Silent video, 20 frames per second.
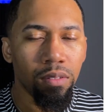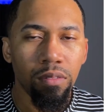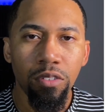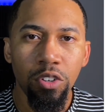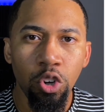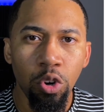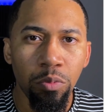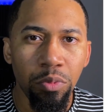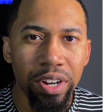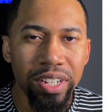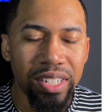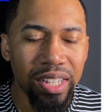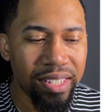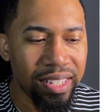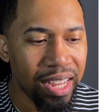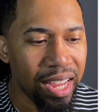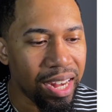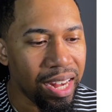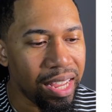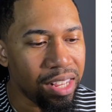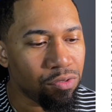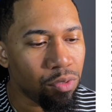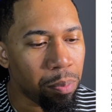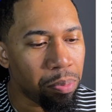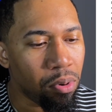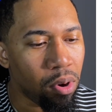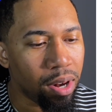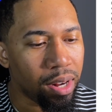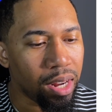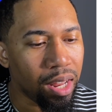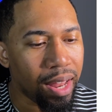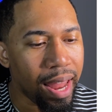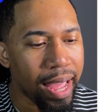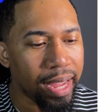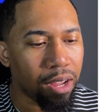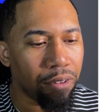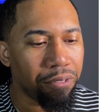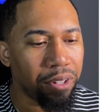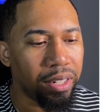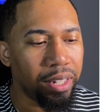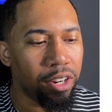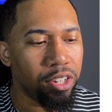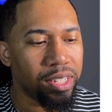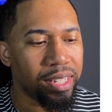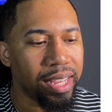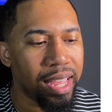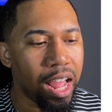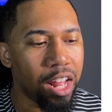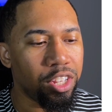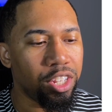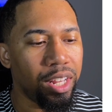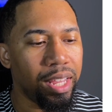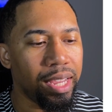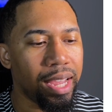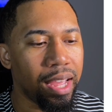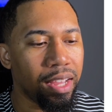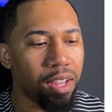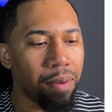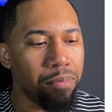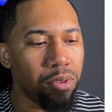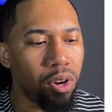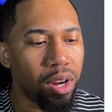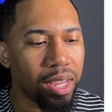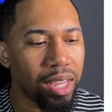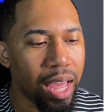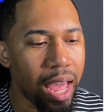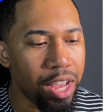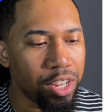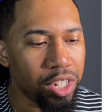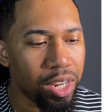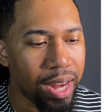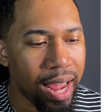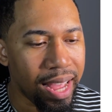Numerous attendees reported a lack of clear scheduling and communication